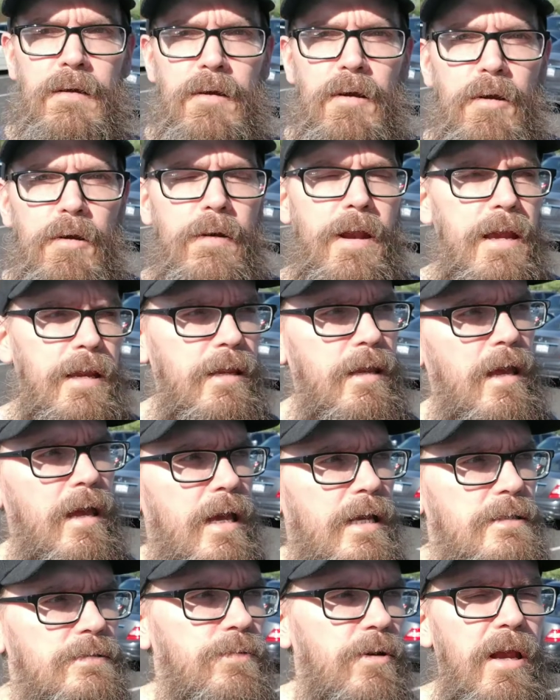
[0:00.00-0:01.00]
Alright
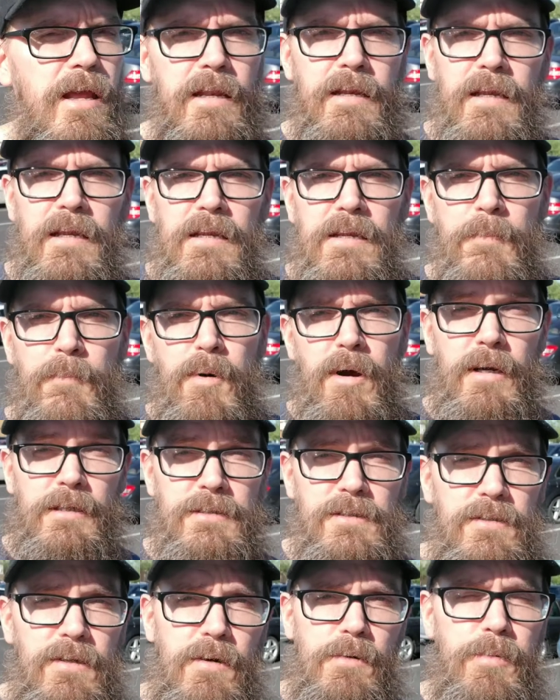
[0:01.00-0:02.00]
guys, we're heading into
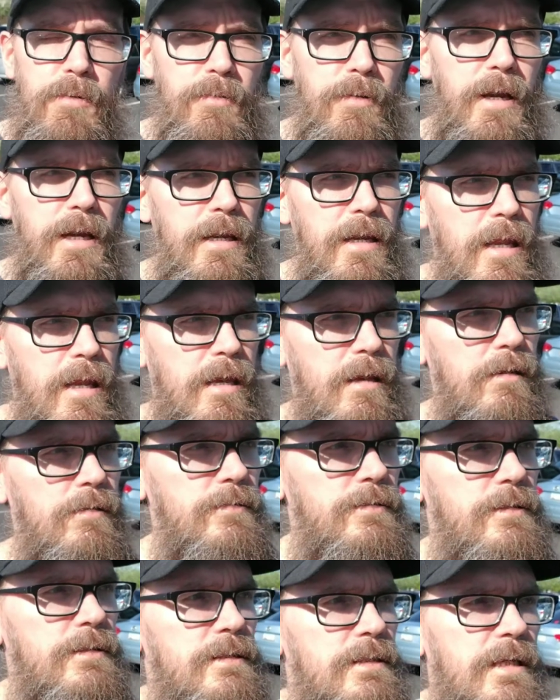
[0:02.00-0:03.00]
Barnes & Noble right now
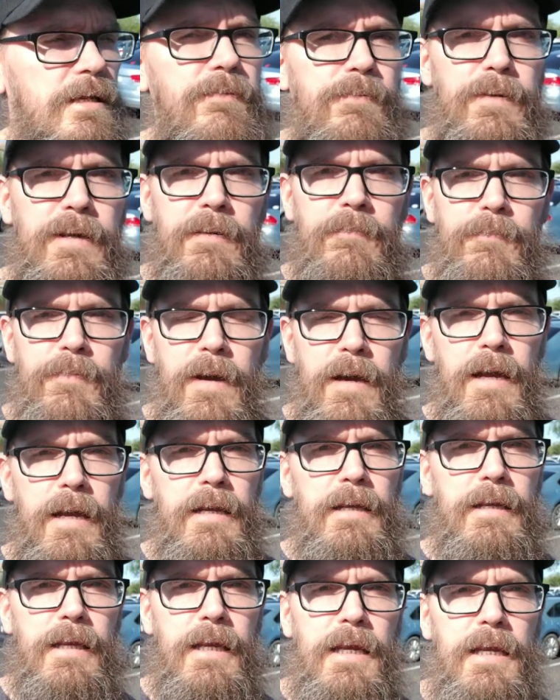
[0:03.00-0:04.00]
to see if we can
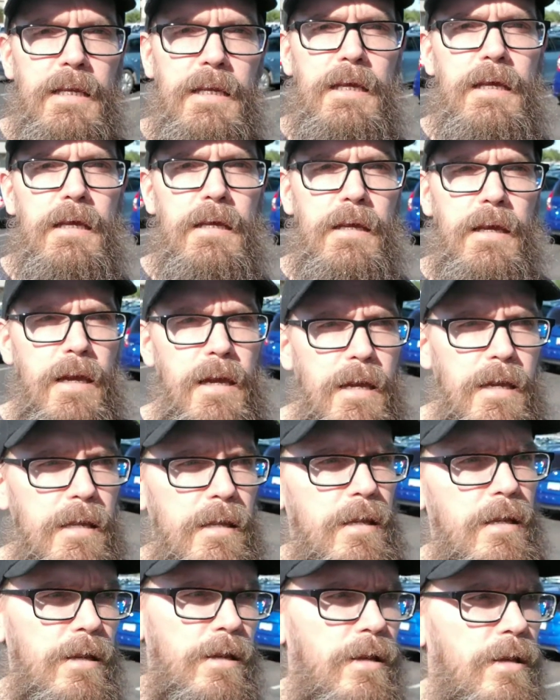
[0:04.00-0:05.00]
find any
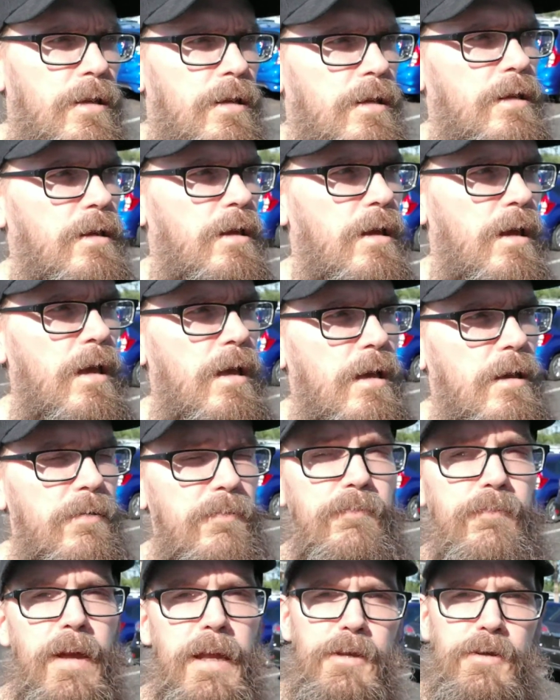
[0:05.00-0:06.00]

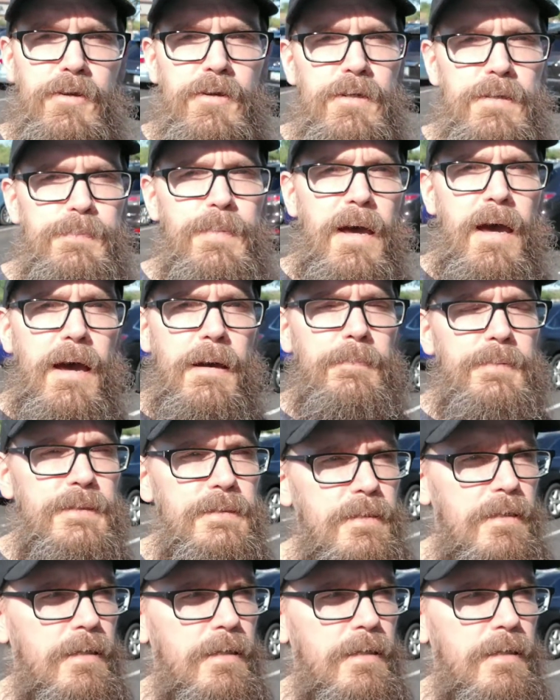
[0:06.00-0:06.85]
Avengers pops.